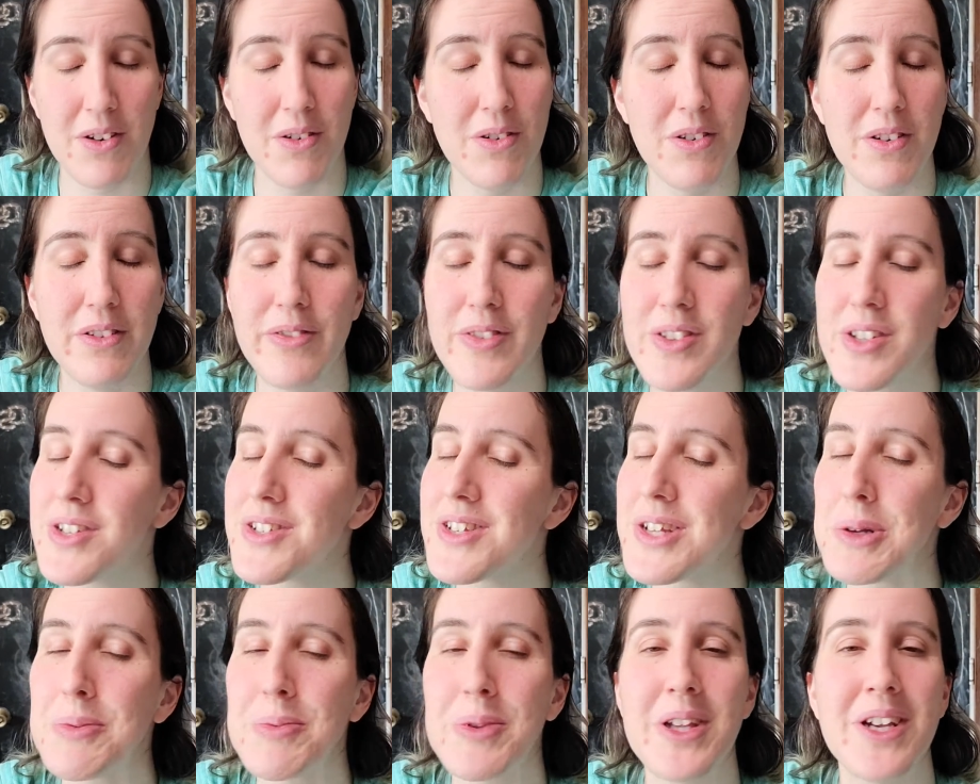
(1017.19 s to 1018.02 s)
or even
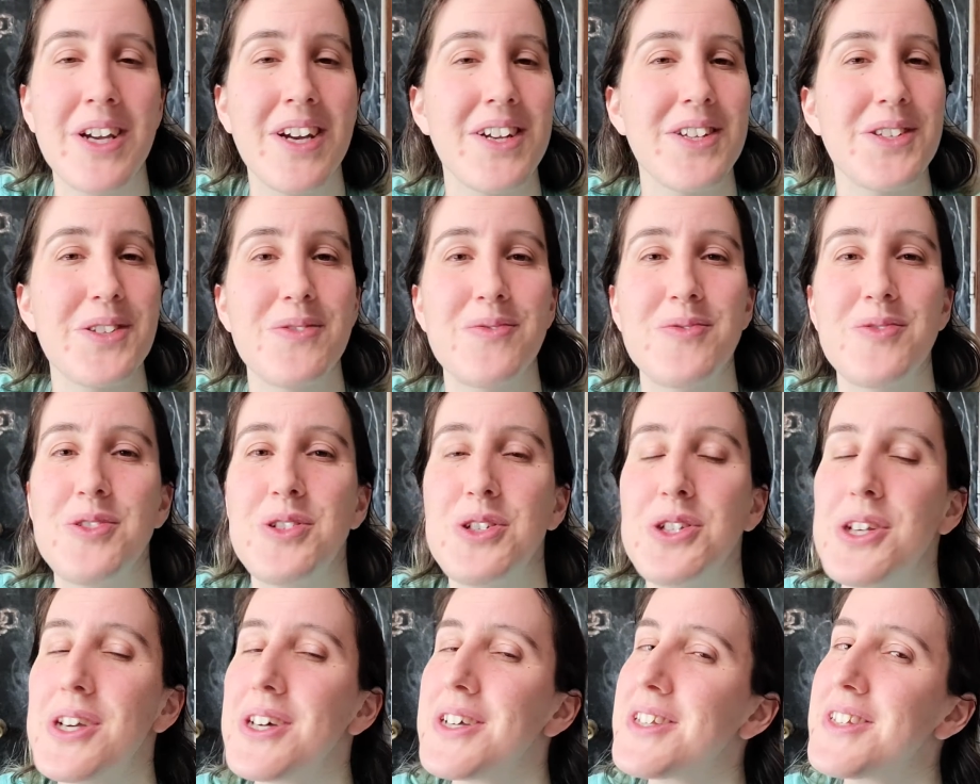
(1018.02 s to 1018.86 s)
just help the cause of
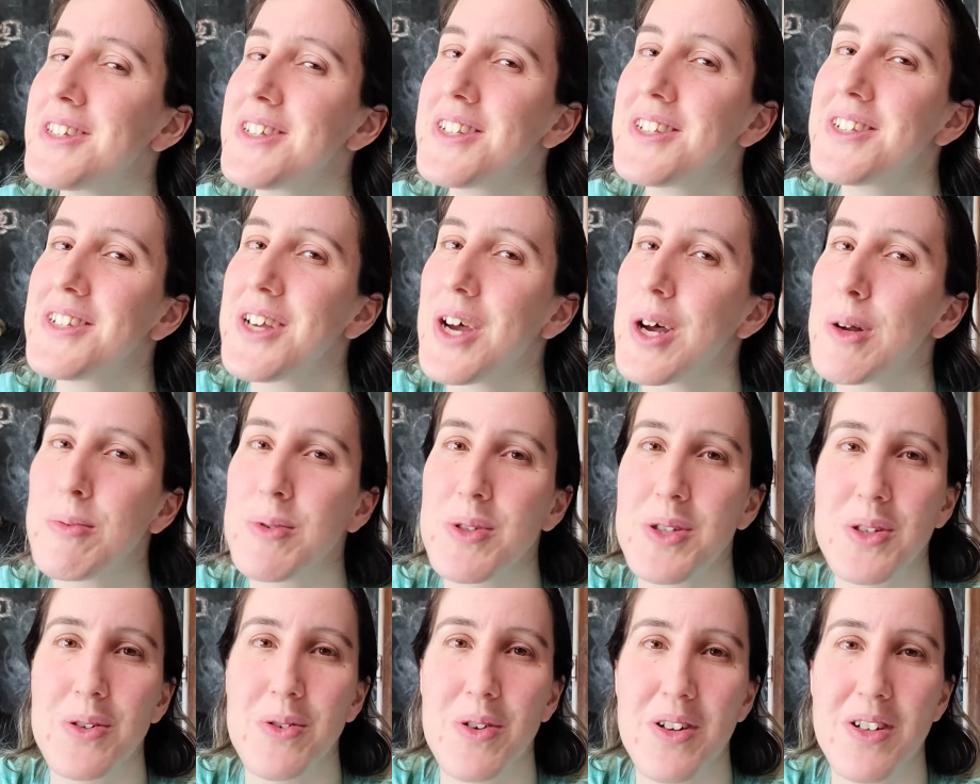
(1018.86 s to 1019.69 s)
just
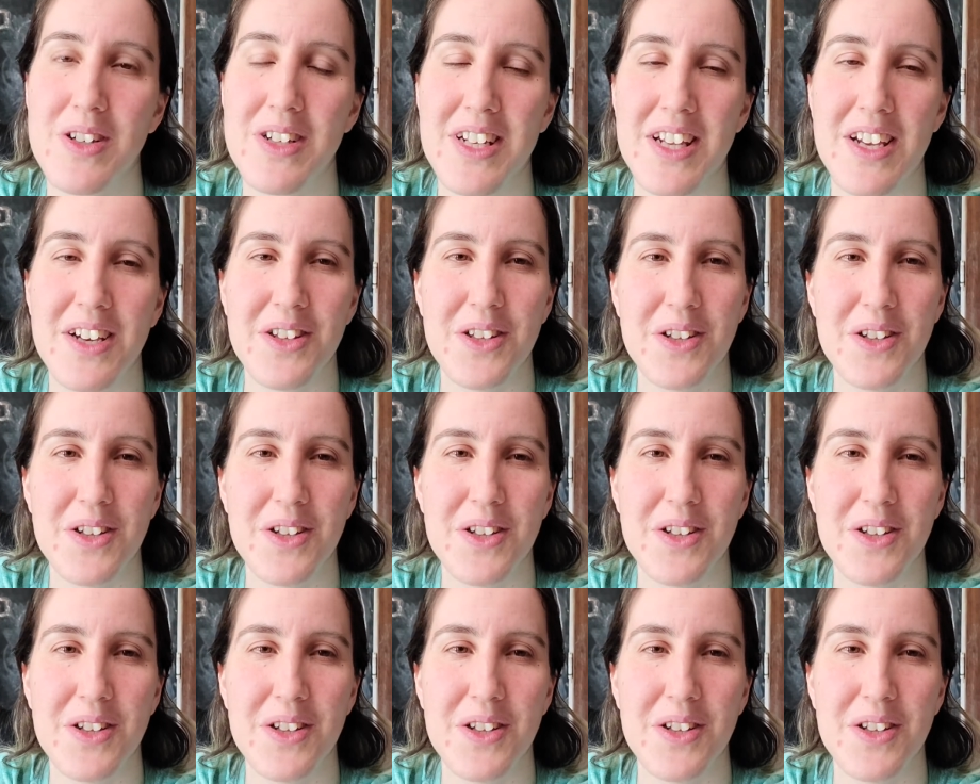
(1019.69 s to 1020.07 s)
topless equality.